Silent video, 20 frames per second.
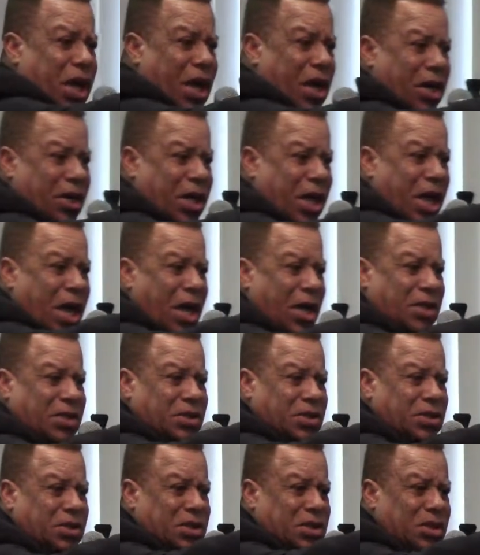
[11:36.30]
Yeah, yeah,
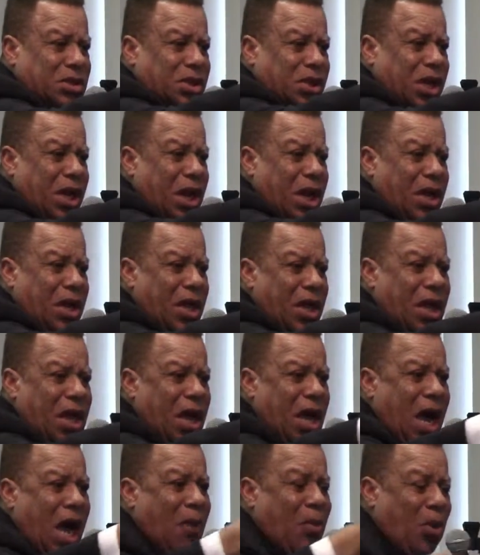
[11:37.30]
yeah.
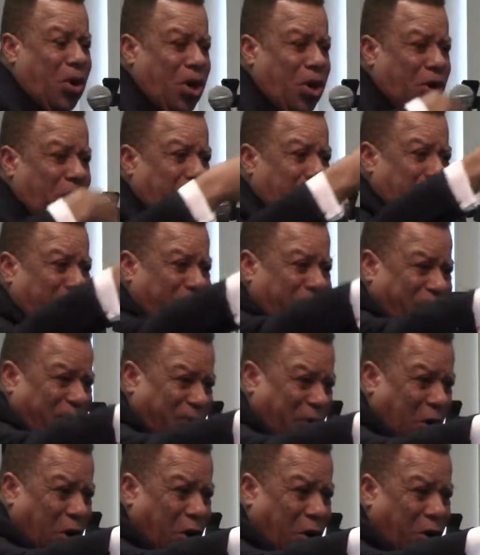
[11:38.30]
I'm only here to
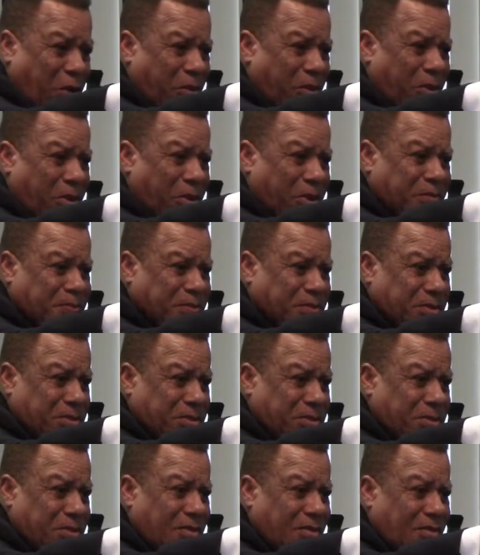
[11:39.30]
confirm
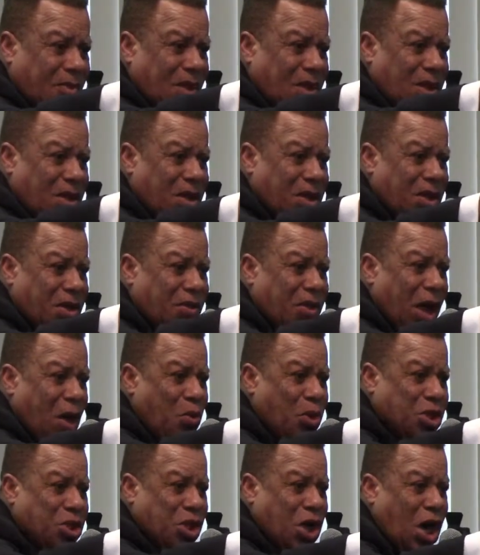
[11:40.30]

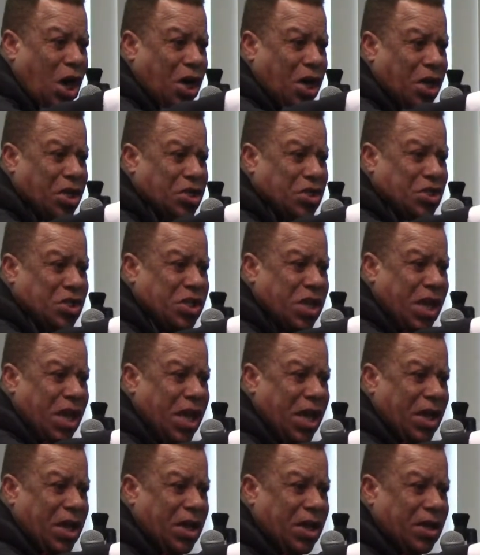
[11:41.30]
that which God has
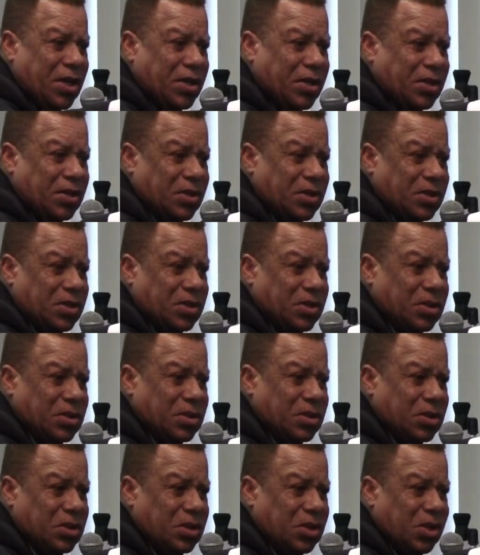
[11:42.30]
said. Mm,
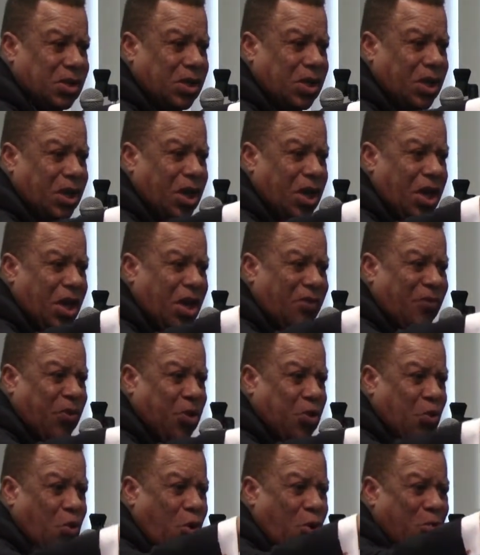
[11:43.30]
and
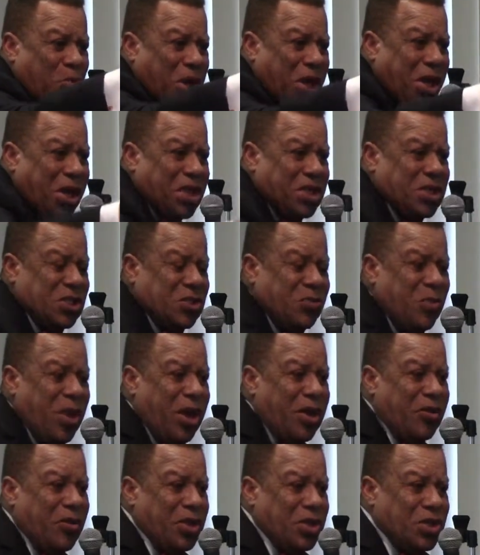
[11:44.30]
for you, obedience is
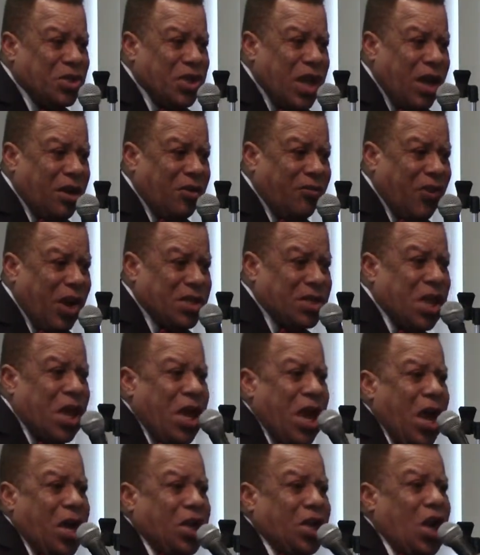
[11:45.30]
better than sacrifice.
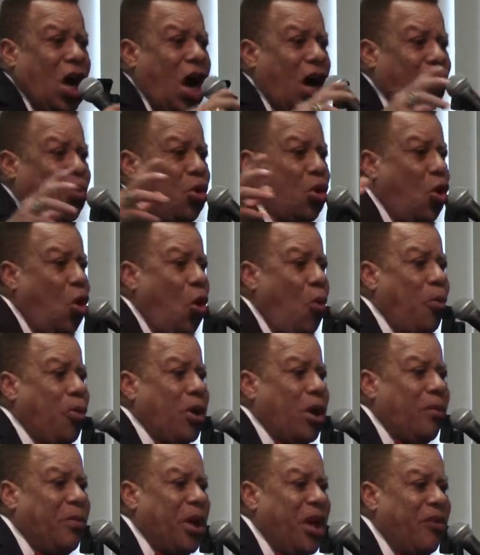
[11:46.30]
And God will
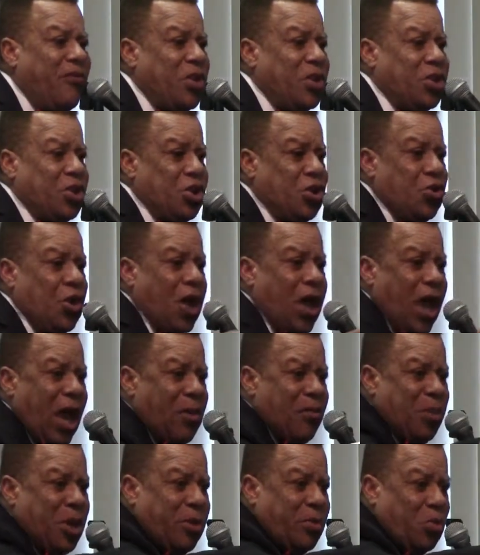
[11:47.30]
open up heaven to you,
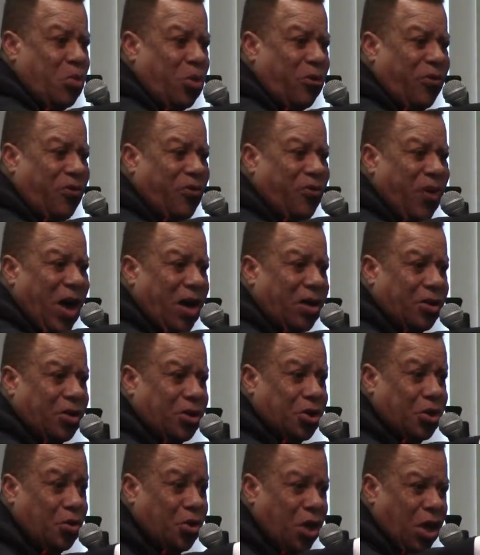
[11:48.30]
and people will follow
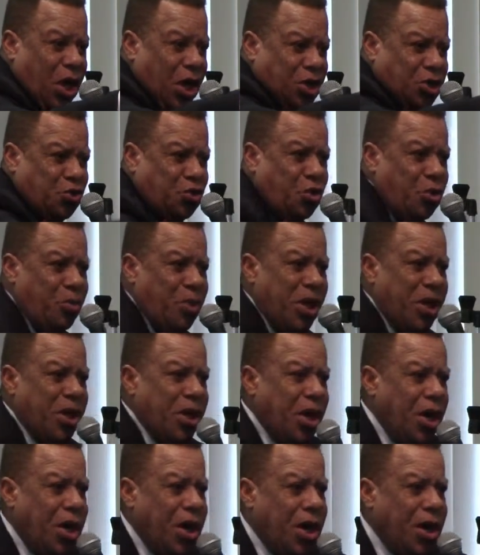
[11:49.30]
you as you obey
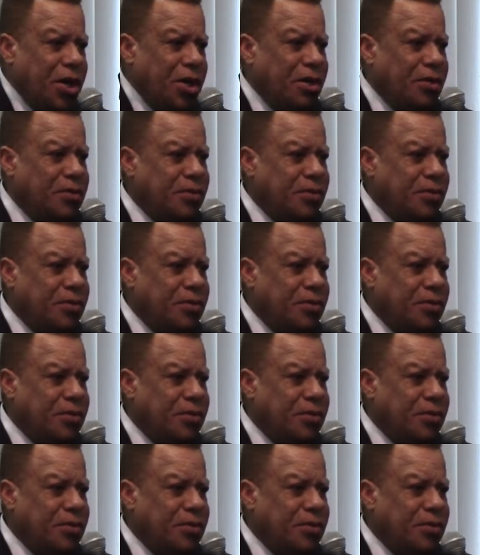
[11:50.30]
God.